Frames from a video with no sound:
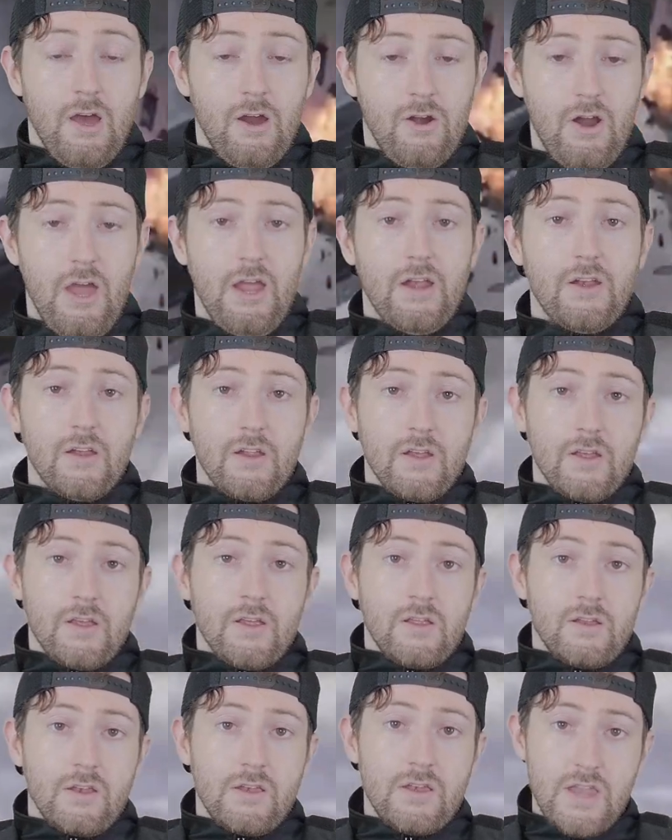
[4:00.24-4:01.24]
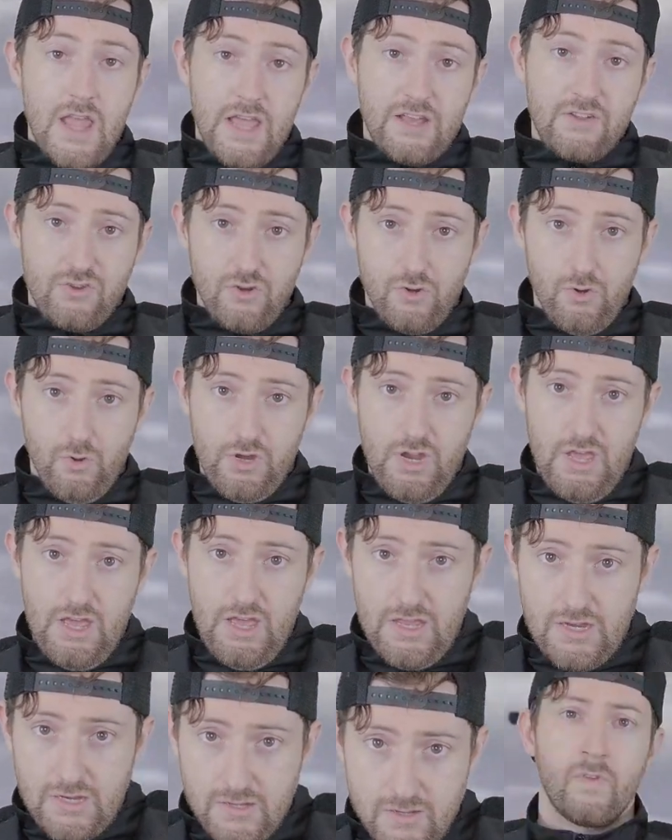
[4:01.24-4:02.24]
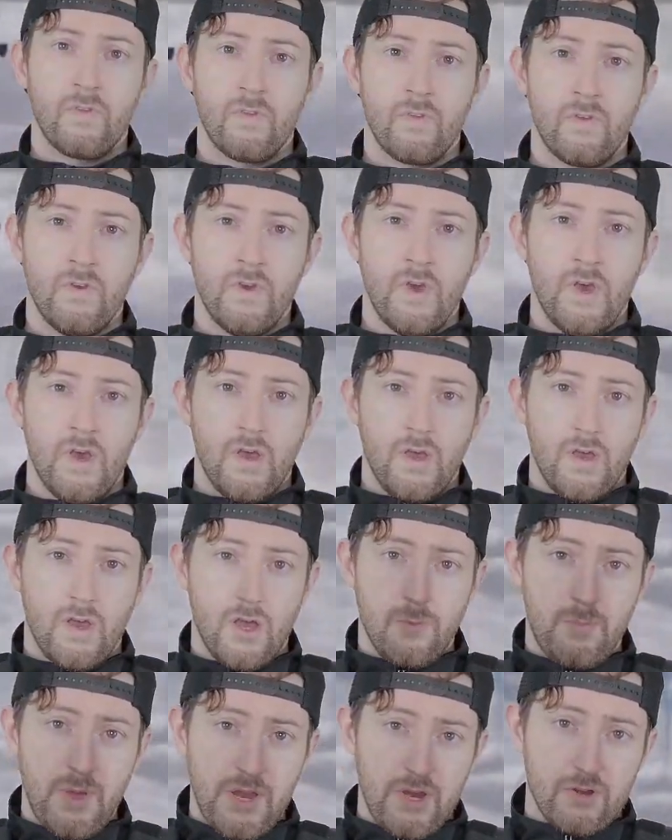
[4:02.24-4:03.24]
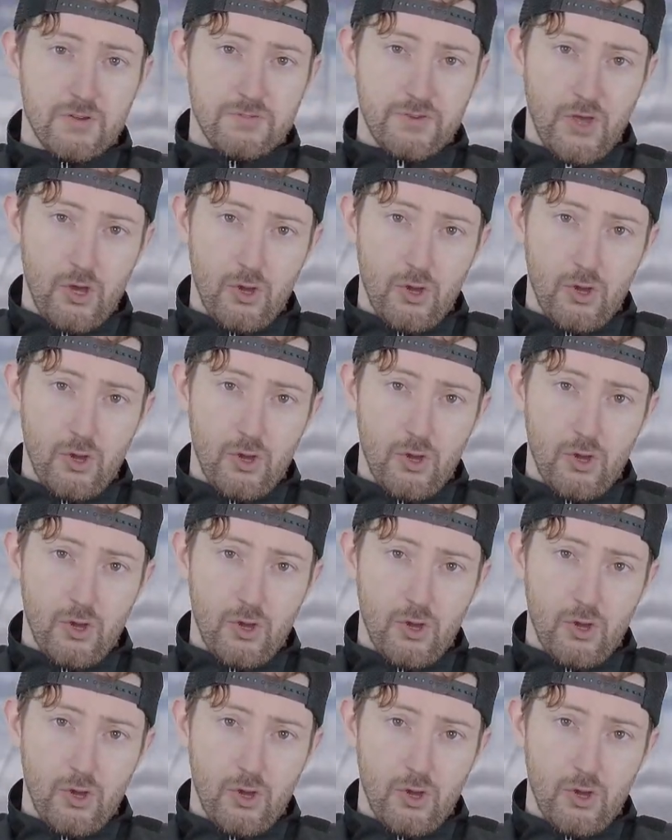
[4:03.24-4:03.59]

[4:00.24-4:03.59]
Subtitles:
All right, next you're going to add a pair of